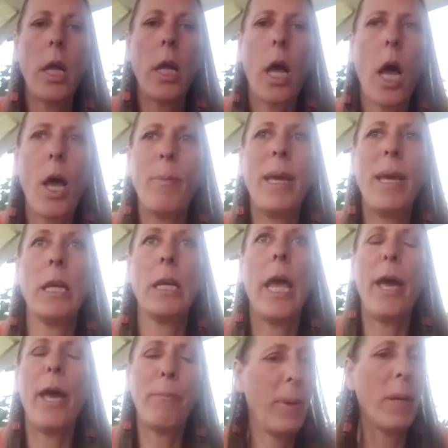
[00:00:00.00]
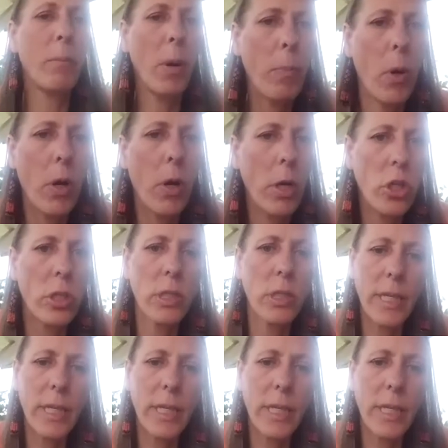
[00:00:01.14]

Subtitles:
I mean, epic proportions.